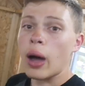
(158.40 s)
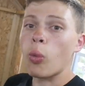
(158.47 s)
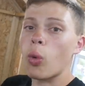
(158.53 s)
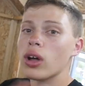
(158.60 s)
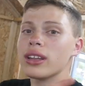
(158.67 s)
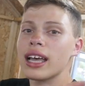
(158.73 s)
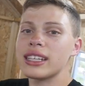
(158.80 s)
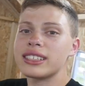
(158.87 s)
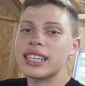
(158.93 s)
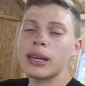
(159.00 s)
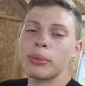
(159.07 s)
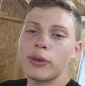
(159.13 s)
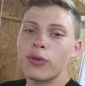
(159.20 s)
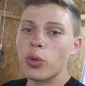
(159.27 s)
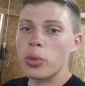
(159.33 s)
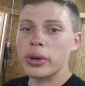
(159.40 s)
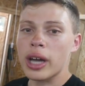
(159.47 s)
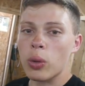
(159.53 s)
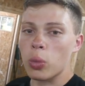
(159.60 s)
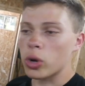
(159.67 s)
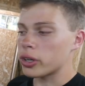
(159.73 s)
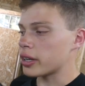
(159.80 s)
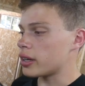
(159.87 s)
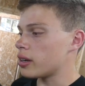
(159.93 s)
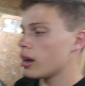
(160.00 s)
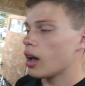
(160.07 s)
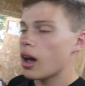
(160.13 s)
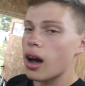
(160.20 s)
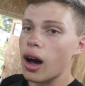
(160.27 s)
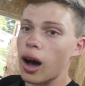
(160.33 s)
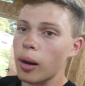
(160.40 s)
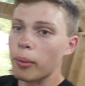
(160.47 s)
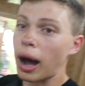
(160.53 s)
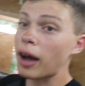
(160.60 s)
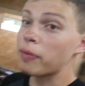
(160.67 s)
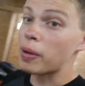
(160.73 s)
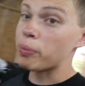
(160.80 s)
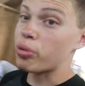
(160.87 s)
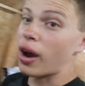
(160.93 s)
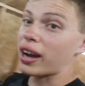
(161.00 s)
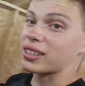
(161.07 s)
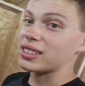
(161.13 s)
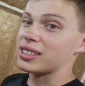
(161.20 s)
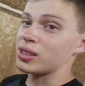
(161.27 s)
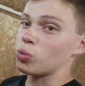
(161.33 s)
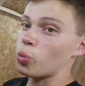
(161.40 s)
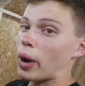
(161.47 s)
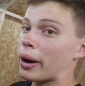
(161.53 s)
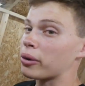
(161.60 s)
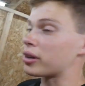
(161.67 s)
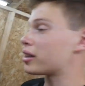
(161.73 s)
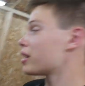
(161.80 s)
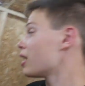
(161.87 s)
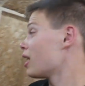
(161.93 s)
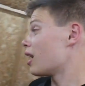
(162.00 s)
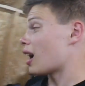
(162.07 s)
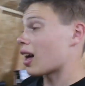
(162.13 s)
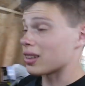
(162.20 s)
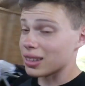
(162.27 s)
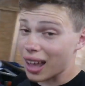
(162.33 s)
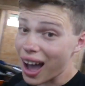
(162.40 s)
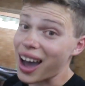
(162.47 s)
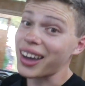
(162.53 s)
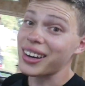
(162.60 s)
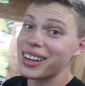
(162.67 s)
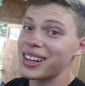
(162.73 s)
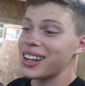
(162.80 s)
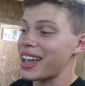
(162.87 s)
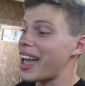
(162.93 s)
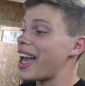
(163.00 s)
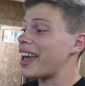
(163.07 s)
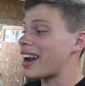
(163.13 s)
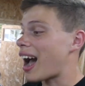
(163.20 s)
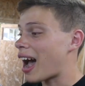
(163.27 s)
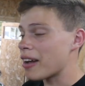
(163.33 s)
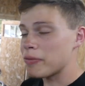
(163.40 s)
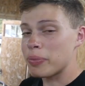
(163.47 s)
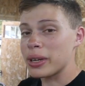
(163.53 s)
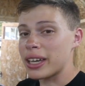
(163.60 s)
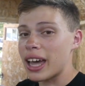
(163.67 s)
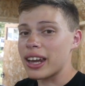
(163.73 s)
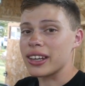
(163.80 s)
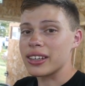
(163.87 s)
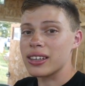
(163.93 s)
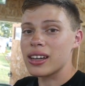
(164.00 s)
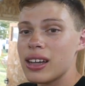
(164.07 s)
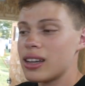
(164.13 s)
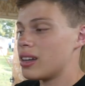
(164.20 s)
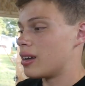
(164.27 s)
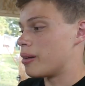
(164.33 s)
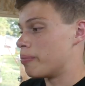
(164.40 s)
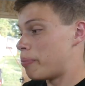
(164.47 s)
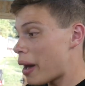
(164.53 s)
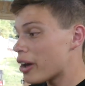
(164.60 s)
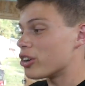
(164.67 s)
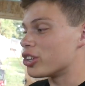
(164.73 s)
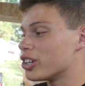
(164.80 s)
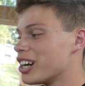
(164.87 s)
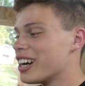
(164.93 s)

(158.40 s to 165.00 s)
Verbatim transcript: And one last thing before we get working, um, I've been practicing welding a lot, and I've been getting better